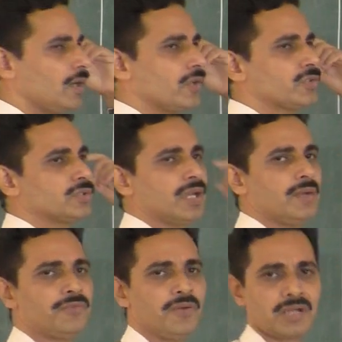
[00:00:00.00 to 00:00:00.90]
close to
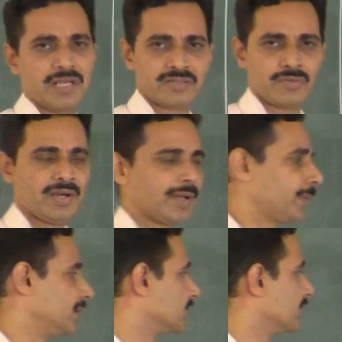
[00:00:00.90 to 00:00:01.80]
the focus, what
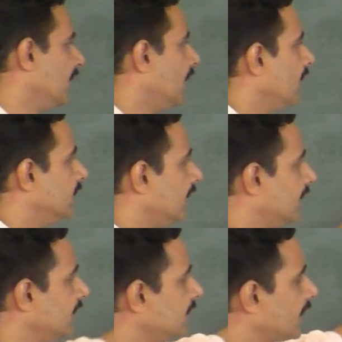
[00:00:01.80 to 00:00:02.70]
happens?
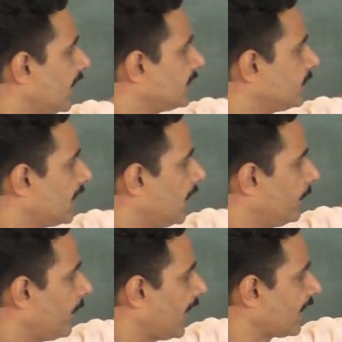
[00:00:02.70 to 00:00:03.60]
Then these rays
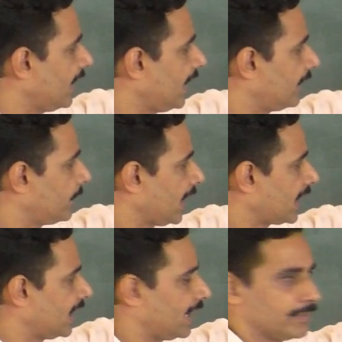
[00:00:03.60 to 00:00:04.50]
become parallel and
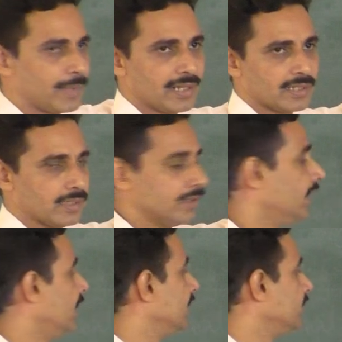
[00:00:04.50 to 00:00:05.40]
parallel and parallel.
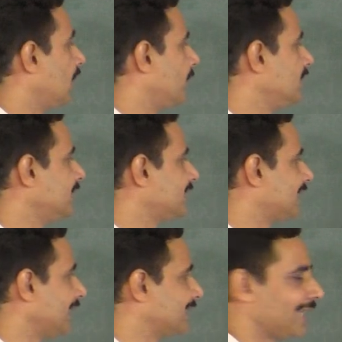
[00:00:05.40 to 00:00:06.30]
If the object
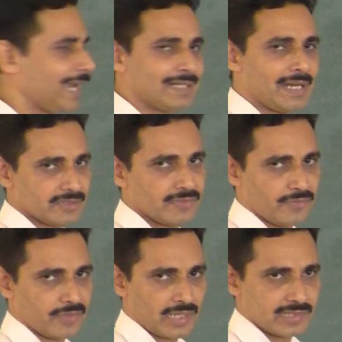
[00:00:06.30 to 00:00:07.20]
is exactly at the
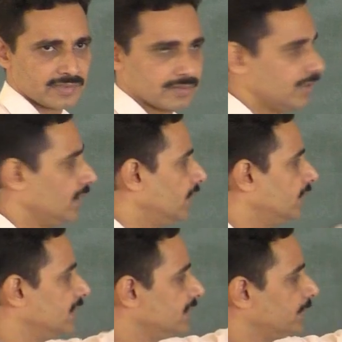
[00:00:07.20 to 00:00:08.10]
focus,
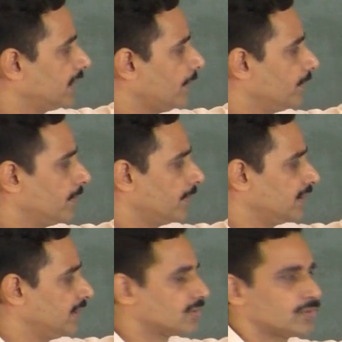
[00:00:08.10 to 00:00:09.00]
these
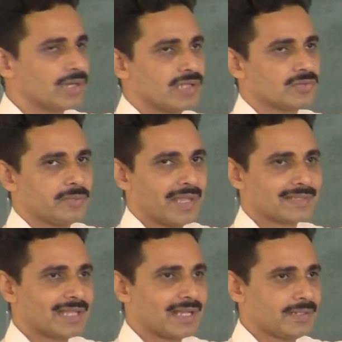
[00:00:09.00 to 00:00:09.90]
two rays will be
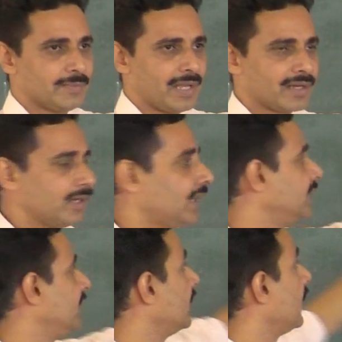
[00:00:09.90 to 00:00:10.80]
exactly parallel
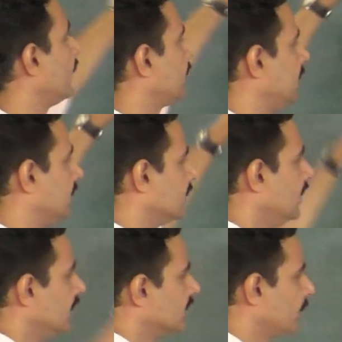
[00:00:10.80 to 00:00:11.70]
and they never meet.
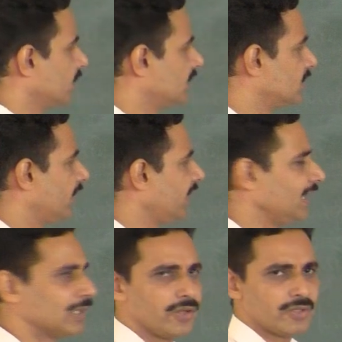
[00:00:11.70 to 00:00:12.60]
Suppose it is
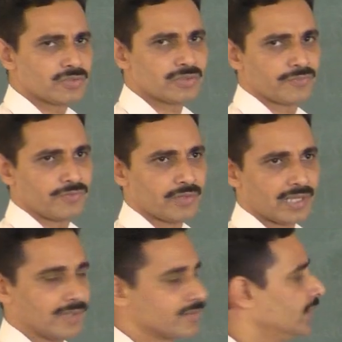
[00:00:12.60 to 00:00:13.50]
very close to the
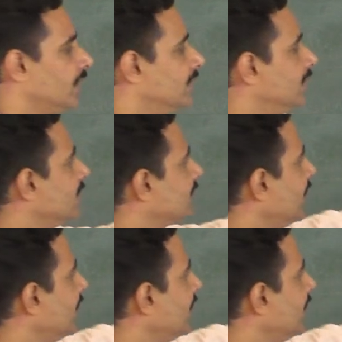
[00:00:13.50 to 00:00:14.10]
focus, these